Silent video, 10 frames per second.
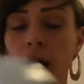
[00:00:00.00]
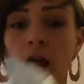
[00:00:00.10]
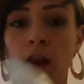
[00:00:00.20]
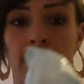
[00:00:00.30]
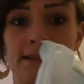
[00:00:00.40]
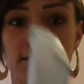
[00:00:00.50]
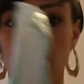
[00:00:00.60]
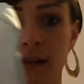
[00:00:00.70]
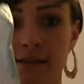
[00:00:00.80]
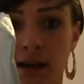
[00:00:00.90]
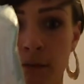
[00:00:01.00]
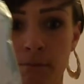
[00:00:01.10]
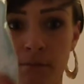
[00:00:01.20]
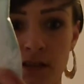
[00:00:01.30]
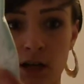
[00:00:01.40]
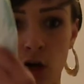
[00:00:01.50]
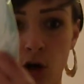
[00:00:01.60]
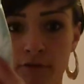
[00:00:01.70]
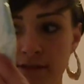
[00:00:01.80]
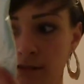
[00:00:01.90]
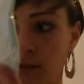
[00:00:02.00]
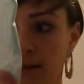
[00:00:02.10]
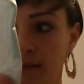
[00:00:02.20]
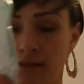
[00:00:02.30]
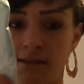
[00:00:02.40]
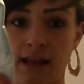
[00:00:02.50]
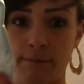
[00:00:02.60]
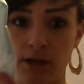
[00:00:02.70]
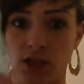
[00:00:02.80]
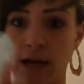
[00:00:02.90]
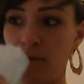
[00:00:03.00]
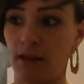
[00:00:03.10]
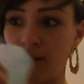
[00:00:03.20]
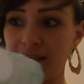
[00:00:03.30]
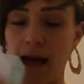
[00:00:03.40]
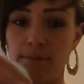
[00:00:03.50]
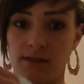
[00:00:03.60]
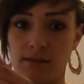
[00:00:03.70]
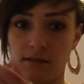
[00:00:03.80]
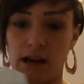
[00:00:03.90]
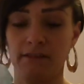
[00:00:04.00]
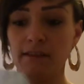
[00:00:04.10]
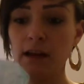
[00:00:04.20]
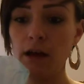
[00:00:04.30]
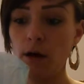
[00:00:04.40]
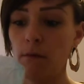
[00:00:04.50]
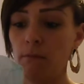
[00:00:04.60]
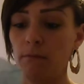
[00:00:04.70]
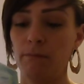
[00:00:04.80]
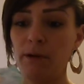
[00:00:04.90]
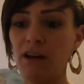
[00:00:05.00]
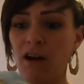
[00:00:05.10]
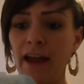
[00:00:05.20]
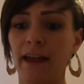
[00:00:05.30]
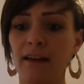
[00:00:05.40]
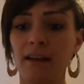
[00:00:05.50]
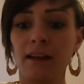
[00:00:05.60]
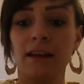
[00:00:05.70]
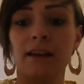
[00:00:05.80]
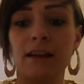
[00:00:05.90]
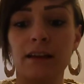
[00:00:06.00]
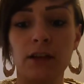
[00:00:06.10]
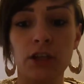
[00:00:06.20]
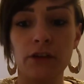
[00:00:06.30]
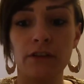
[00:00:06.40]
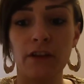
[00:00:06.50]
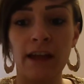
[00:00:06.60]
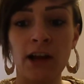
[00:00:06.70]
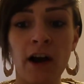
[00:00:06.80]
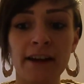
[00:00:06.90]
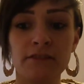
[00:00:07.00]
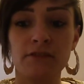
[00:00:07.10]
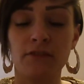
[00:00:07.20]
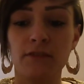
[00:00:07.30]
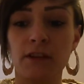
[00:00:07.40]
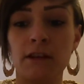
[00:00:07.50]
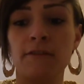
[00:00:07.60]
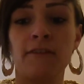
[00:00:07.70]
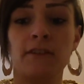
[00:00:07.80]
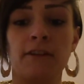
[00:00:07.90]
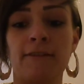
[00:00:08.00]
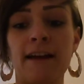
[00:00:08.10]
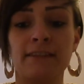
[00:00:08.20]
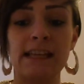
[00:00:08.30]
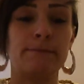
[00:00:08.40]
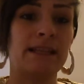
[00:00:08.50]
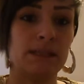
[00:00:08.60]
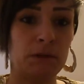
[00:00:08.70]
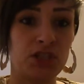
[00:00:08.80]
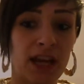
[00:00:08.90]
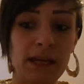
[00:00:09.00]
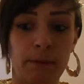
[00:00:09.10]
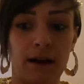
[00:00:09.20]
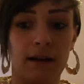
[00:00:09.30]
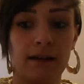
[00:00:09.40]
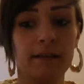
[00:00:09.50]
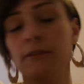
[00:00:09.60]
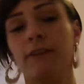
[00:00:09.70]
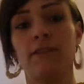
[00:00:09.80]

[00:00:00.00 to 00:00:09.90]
but like it's like a cloth that's designed as a nappy shape with like the tabs and stuff, but like it kind of the fact that it's meant to be cheaper,